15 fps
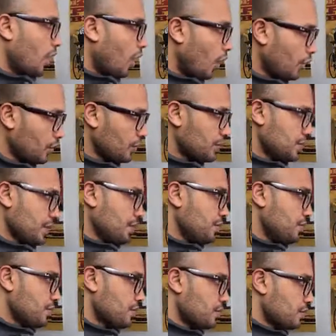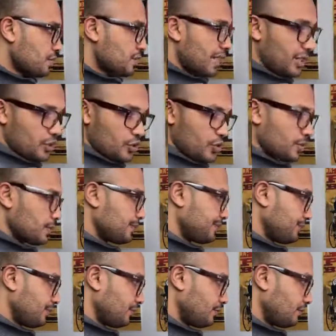Hooks introduction.
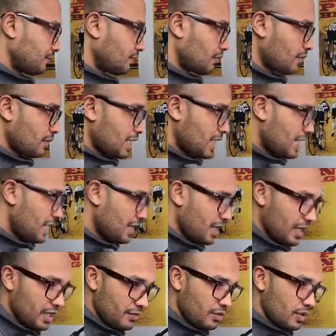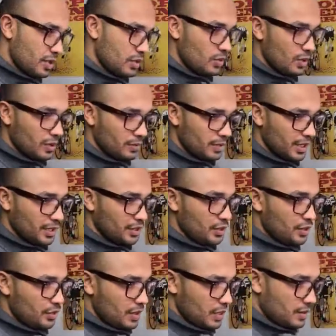Hey everyone, welcome back
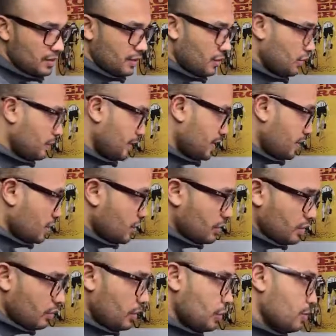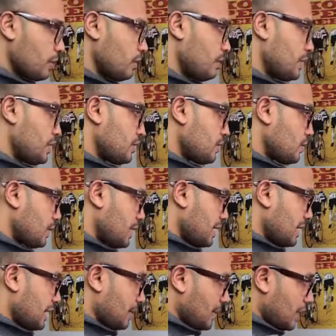to this new episode in which we'll be
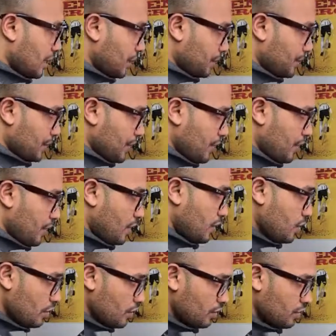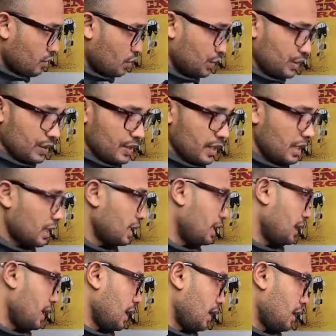talking about the hooks, what are they,
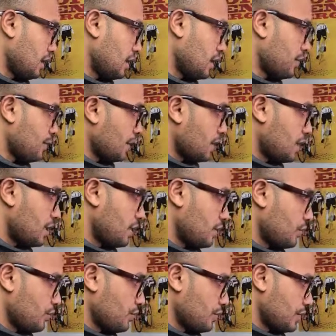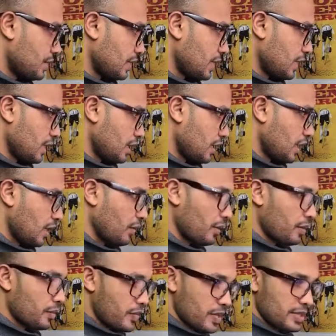and how they are used in our
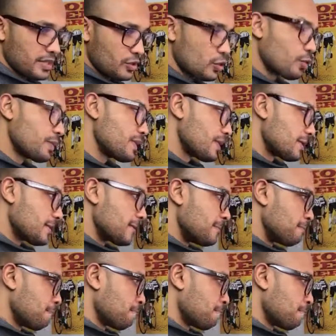Prestashop system.